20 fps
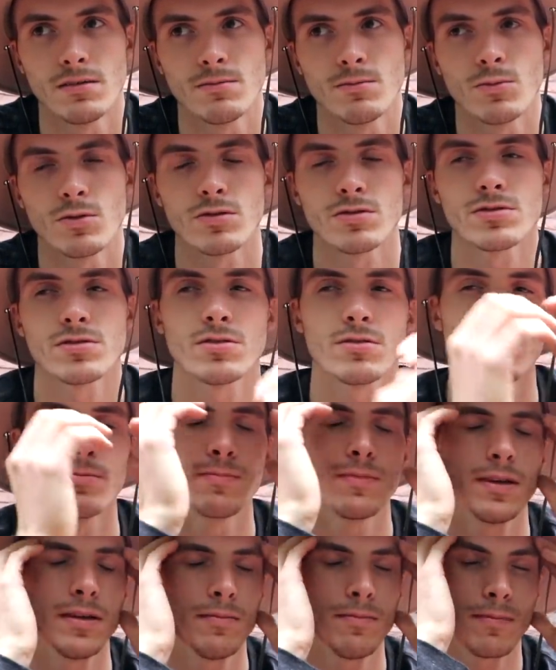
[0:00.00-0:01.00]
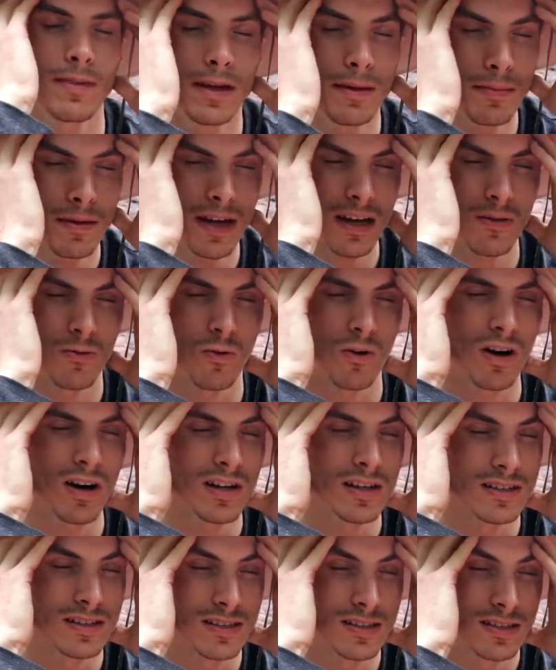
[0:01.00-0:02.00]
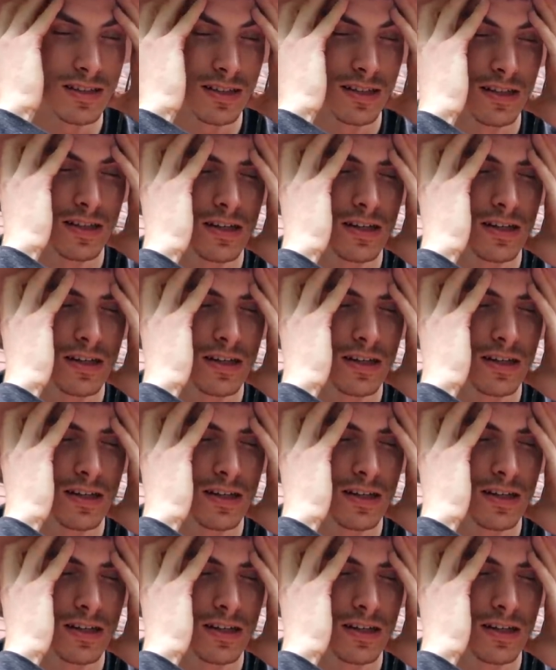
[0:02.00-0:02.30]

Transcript: more so maybe, maybe I was